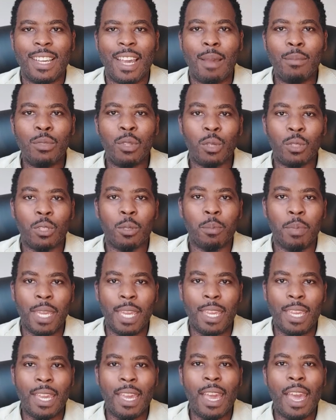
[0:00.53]
I'm Dr.
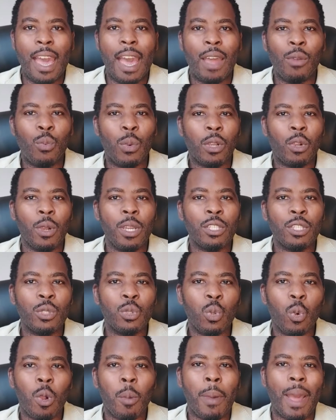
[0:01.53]
P, and we're going
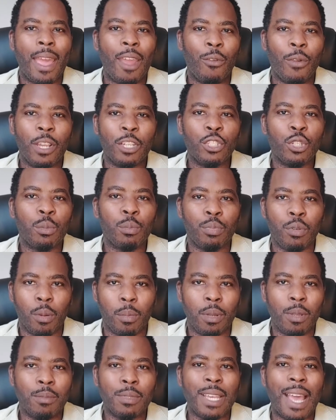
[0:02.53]
to talk about erection
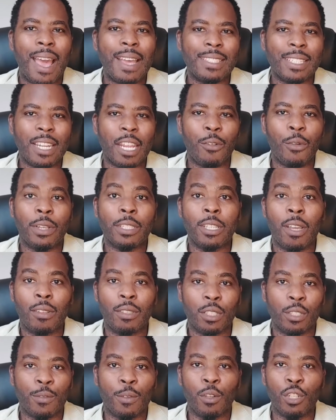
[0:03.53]
problems, as in
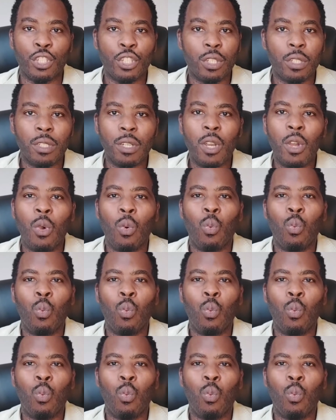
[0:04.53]
erectile dysfunction,